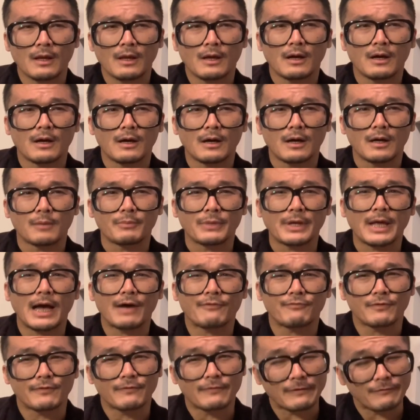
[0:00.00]
On
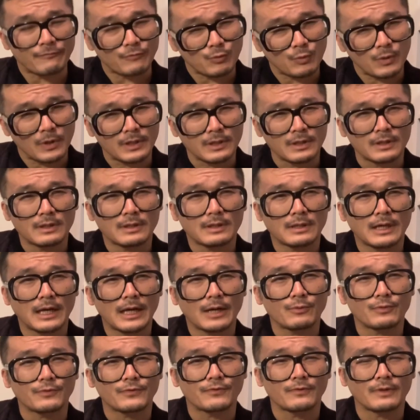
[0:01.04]
behalf of everyone, I
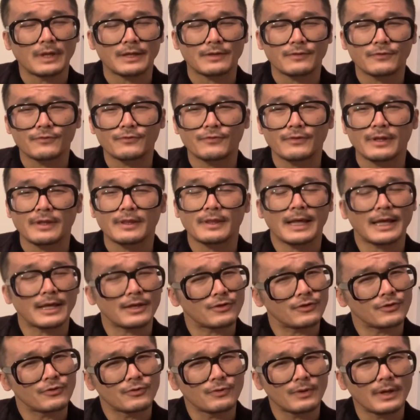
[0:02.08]
would like to say
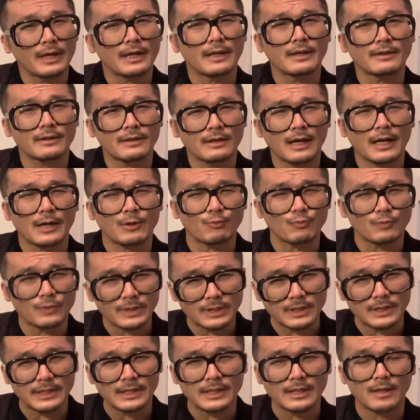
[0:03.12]
thank you and I
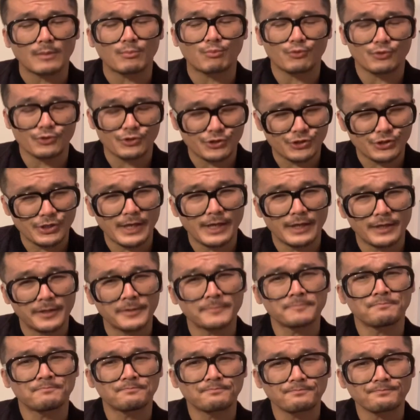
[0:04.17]
really appreciate it.
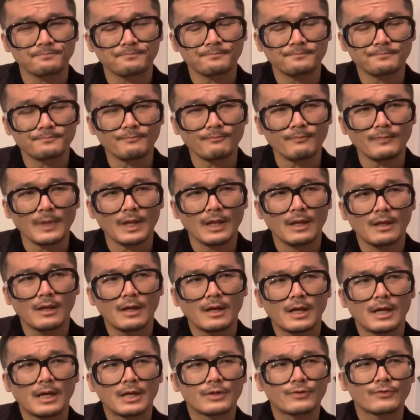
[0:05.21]

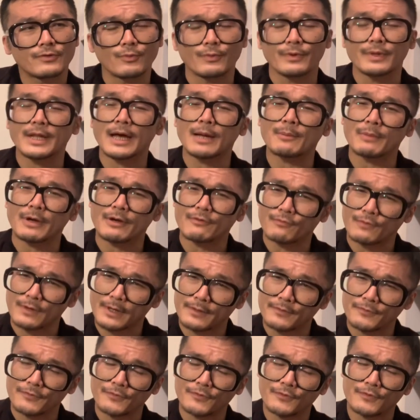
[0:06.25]
So with that, my
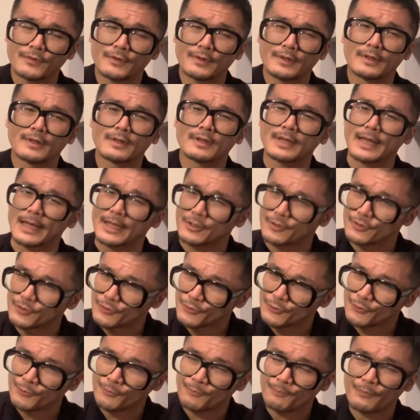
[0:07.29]
friends, thank
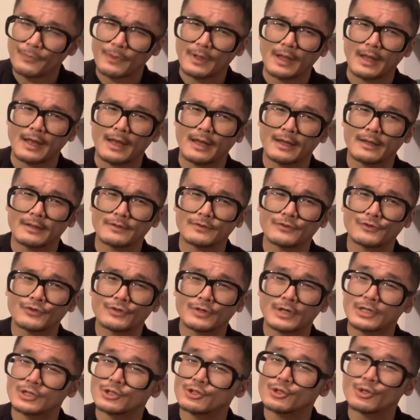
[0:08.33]
you, and
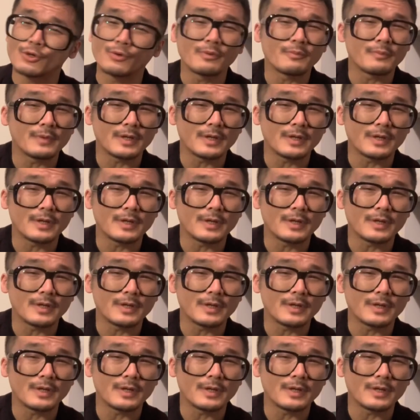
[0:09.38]
until we meet